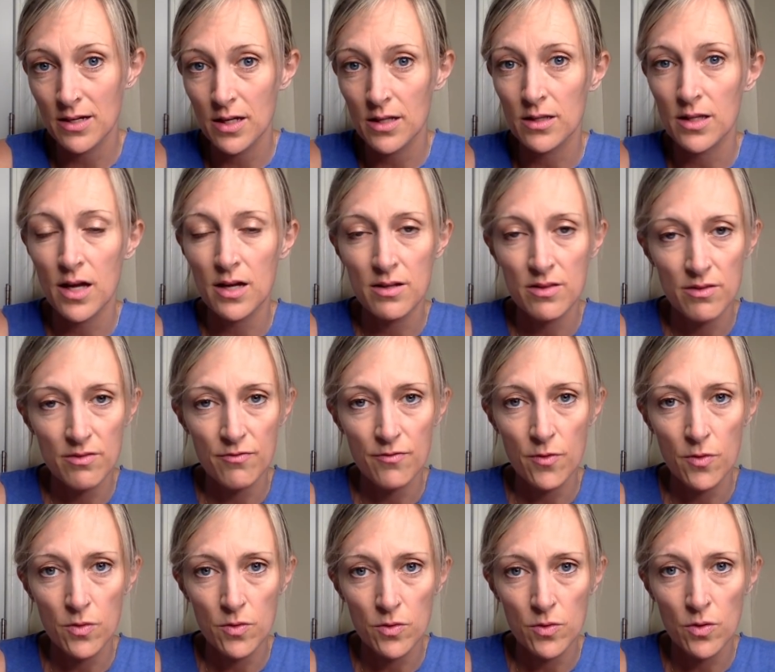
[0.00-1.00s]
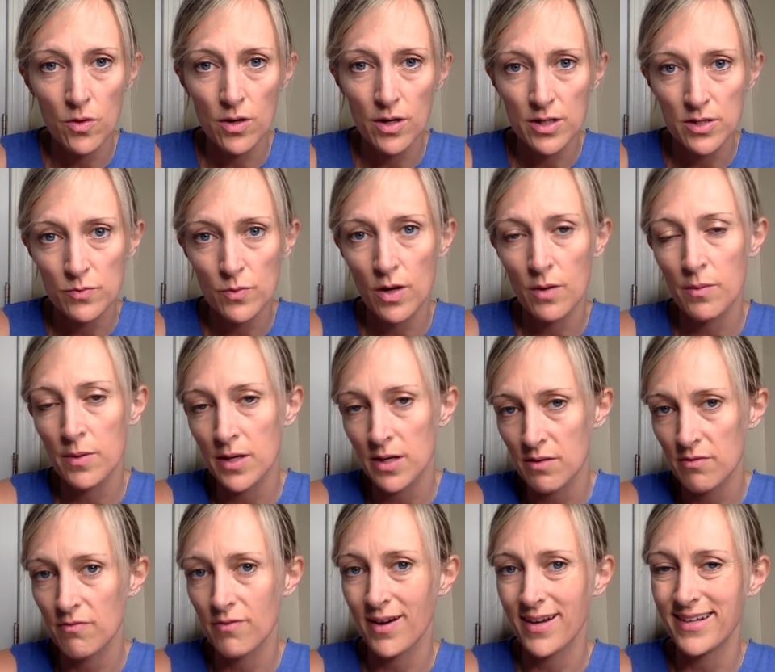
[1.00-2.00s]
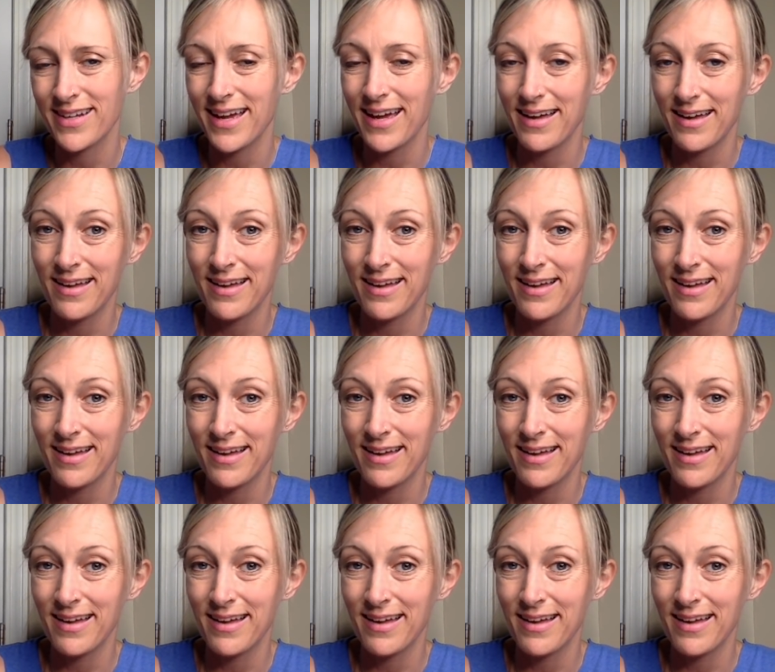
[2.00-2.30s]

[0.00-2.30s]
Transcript: a lot of the folklore is where we're going to find